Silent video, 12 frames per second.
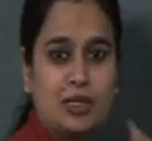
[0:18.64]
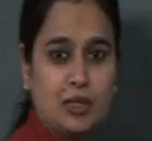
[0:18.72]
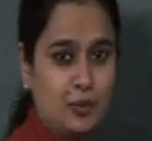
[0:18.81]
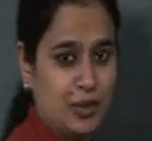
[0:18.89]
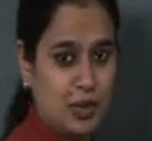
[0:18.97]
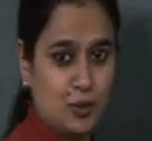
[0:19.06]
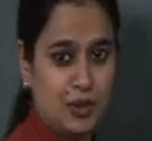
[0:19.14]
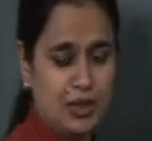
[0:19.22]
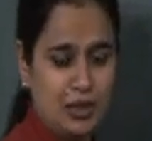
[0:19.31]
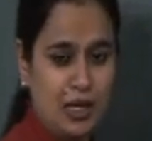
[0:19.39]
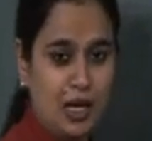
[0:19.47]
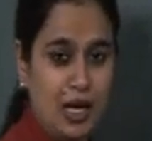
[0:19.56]

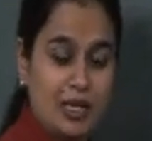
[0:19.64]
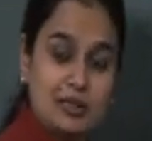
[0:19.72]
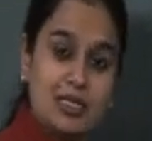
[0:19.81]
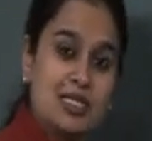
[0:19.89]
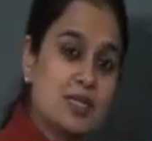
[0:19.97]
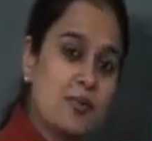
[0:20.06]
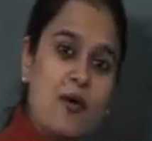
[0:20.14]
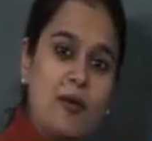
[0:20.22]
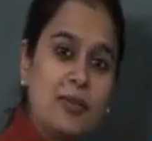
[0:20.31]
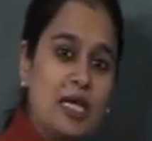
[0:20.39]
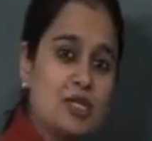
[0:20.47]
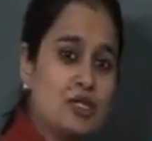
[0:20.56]
individual. There is
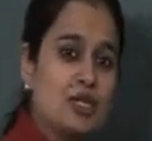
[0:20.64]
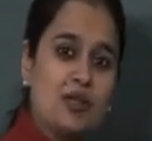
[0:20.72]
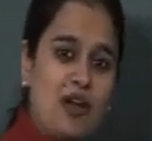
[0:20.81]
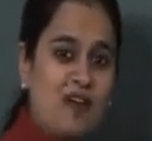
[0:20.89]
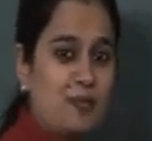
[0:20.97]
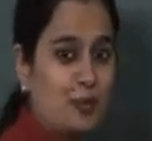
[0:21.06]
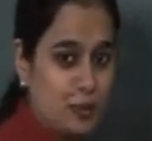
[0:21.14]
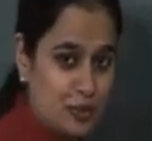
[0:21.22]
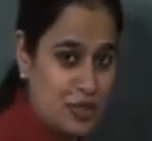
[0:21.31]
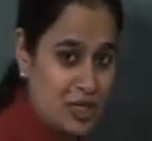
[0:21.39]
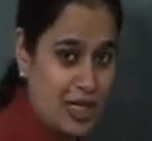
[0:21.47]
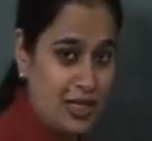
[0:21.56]
formation of
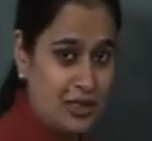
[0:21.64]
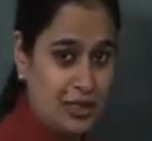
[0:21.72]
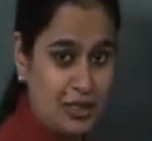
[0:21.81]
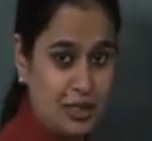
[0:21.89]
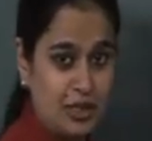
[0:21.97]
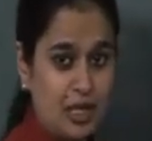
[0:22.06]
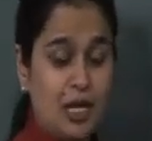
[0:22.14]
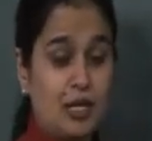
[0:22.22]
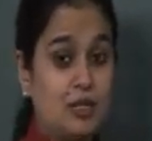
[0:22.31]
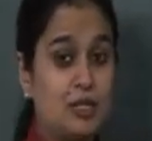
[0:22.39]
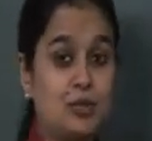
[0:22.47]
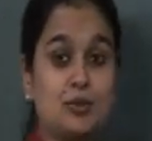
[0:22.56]
progeny
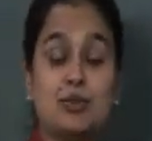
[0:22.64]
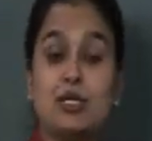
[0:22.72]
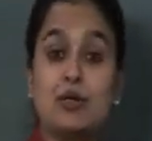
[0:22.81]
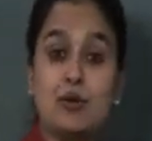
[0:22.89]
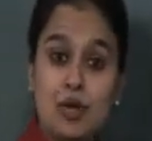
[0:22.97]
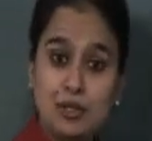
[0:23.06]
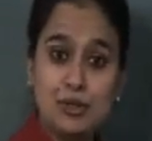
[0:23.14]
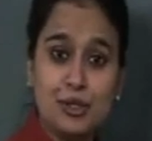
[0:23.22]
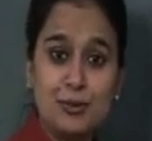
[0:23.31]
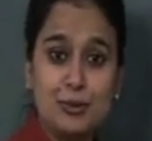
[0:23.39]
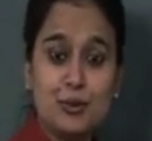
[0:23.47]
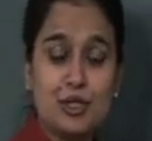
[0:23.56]
due to the
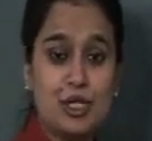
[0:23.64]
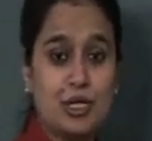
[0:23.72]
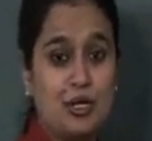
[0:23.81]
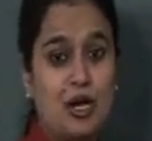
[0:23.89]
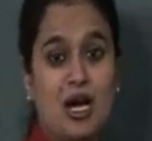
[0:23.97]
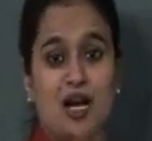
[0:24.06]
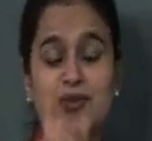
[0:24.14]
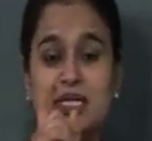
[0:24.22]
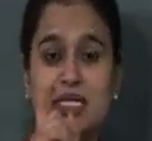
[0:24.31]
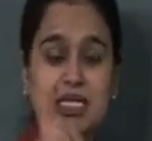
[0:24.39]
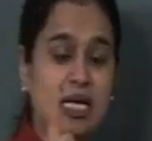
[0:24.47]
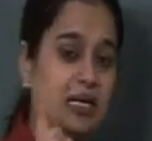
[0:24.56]
contribution of
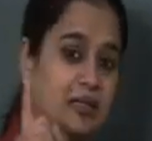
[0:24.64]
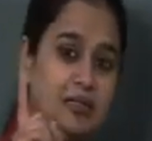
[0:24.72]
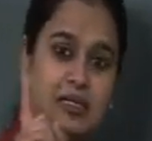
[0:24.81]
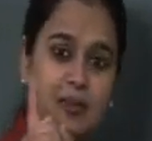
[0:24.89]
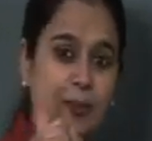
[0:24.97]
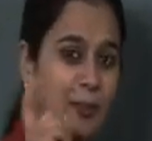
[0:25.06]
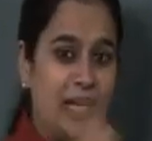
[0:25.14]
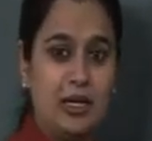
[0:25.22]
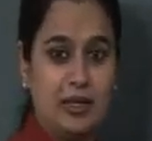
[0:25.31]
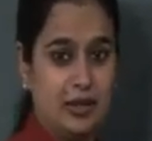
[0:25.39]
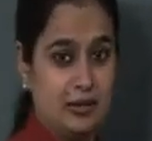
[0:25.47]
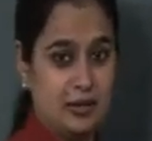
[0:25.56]
single
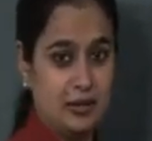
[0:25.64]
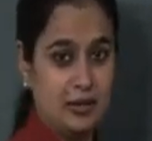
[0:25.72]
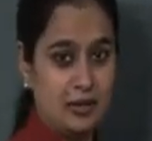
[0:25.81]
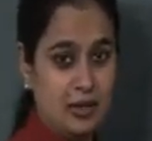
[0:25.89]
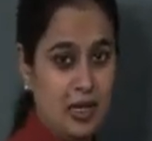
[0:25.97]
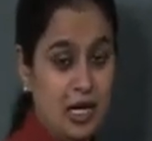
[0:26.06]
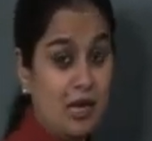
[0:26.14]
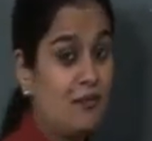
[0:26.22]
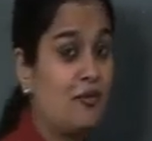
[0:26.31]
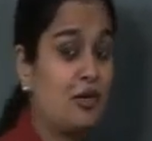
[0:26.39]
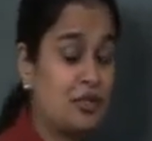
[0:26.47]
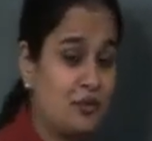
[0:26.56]
parent.
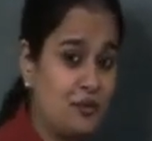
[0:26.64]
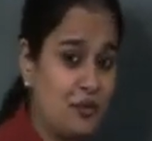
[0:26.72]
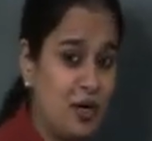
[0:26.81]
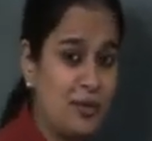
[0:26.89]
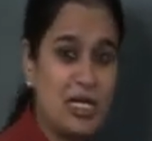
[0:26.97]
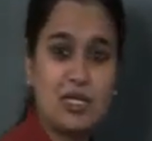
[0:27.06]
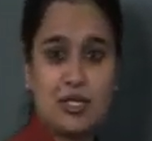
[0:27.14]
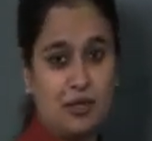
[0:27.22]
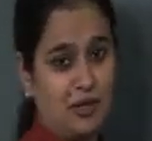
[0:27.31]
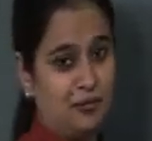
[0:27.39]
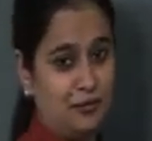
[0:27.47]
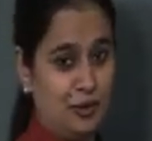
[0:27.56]
For the
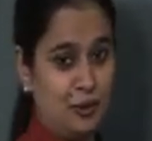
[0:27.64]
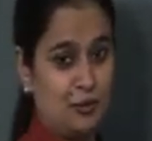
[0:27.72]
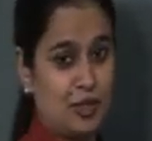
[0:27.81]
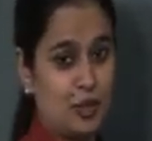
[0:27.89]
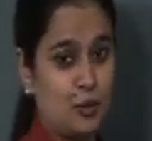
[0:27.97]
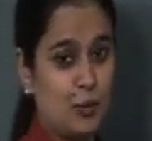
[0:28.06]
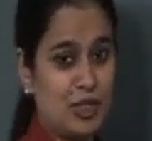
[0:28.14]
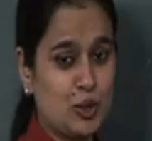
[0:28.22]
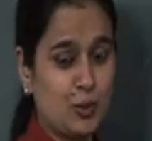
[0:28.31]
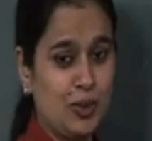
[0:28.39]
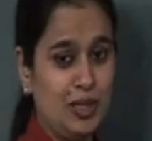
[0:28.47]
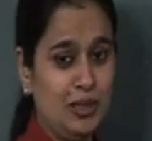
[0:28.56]
formation of new
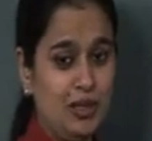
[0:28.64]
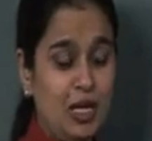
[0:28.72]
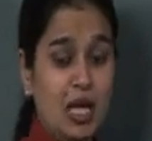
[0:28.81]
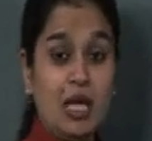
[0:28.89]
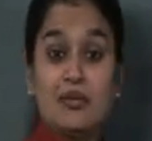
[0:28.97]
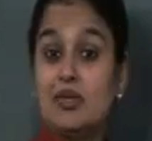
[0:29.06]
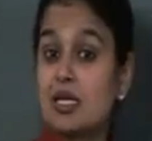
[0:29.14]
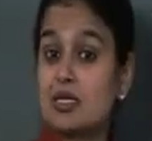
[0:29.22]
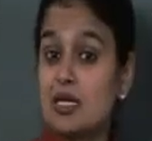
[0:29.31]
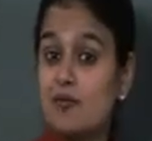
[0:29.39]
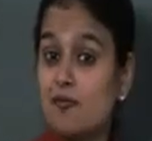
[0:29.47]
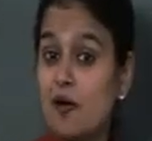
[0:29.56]
individual, there
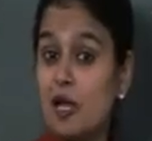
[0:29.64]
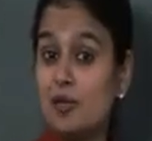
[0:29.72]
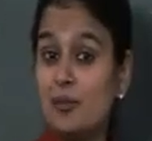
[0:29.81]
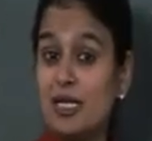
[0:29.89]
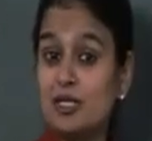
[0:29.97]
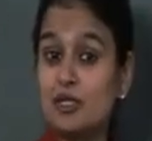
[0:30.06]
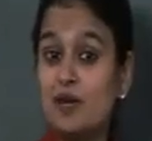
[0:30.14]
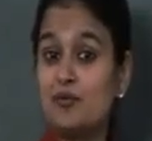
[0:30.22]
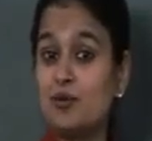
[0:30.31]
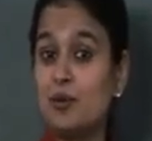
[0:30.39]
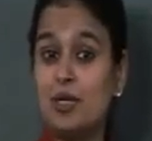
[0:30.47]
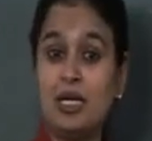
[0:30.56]
is involvement
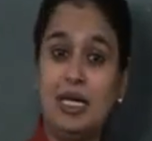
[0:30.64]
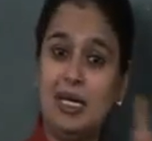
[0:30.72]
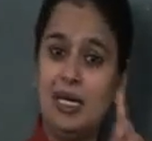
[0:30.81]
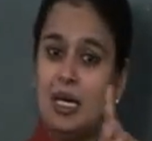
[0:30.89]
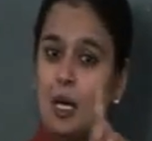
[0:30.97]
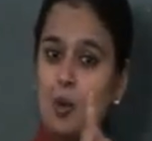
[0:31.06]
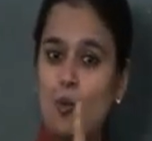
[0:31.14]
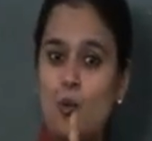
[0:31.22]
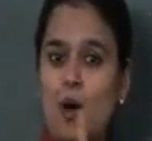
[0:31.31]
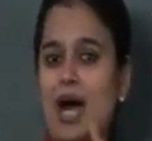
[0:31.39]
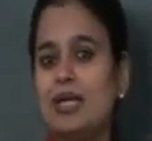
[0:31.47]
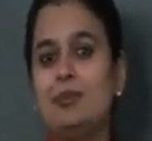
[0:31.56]
of only
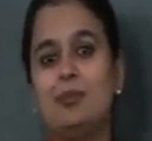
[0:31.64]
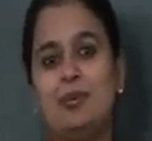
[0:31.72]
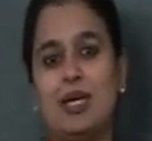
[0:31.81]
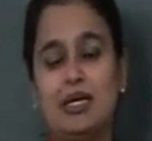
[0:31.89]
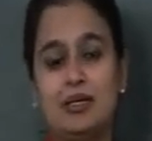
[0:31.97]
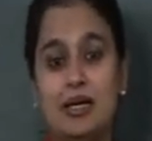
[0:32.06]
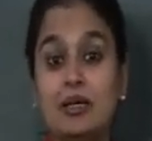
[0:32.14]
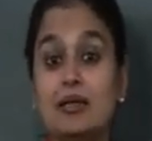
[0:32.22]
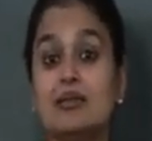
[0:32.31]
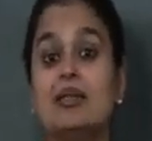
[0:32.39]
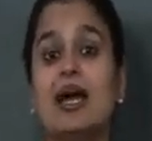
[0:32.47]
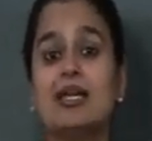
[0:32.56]
one
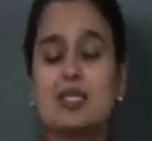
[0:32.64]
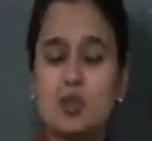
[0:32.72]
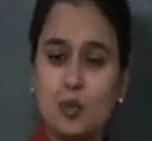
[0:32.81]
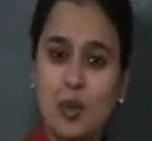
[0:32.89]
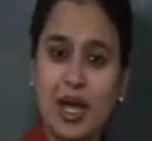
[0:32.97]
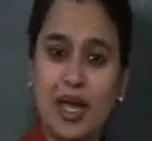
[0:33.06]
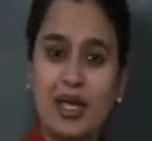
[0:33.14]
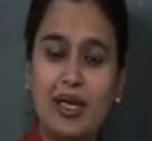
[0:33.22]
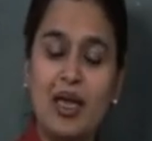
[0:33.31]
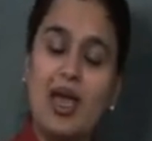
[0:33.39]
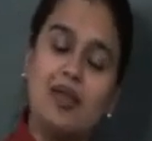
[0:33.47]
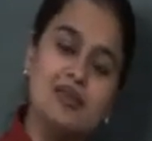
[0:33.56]
parent. That's
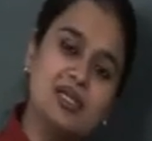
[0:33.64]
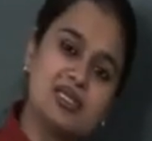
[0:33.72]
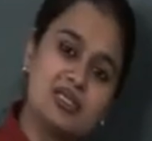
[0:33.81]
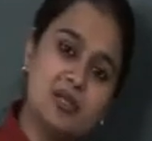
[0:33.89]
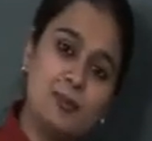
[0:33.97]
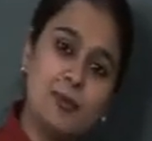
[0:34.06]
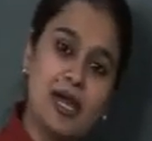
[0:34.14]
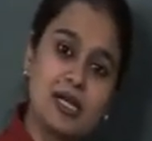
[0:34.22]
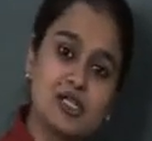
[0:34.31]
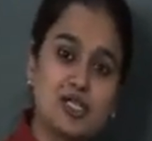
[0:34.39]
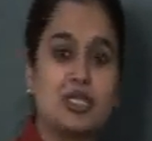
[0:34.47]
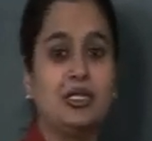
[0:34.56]
why this
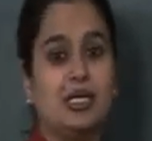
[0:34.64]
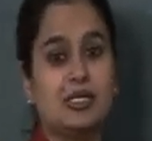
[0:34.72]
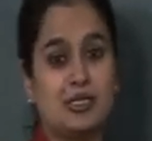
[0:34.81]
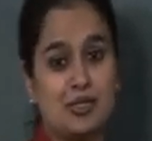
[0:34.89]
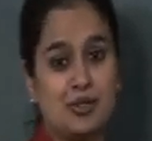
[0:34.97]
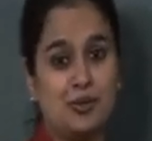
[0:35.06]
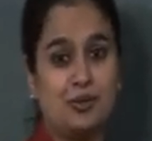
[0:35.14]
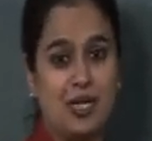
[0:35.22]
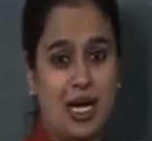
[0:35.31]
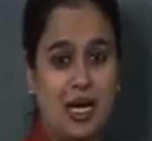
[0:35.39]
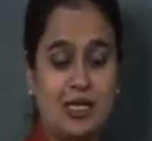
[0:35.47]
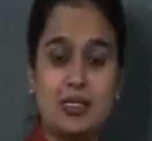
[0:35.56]
reproduction, it is
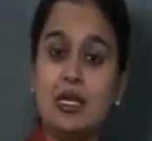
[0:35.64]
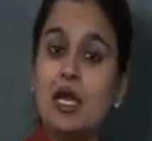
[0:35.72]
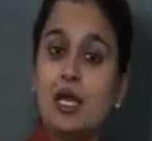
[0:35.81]
known as